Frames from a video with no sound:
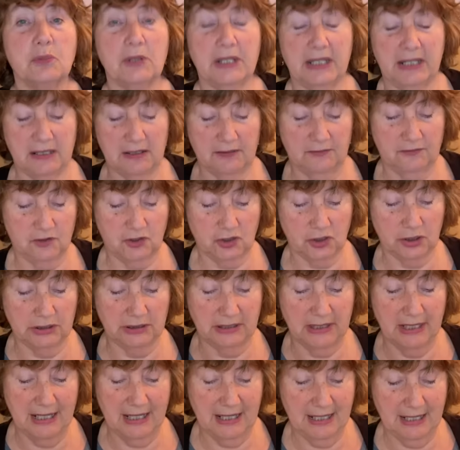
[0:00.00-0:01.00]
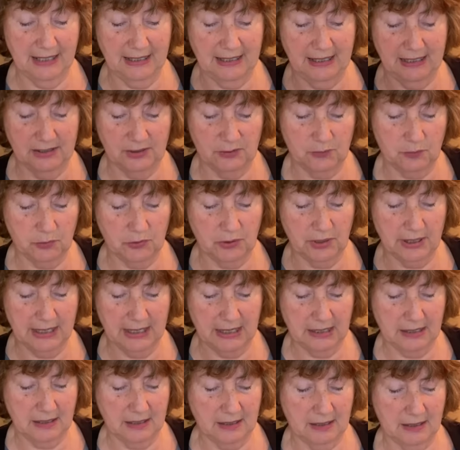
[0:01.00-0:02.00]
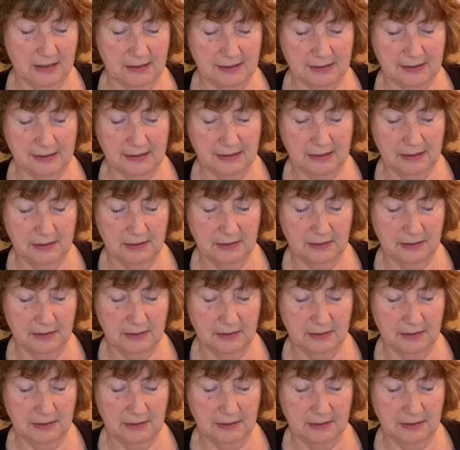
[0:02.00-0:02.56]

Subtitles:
week of July is bringing us.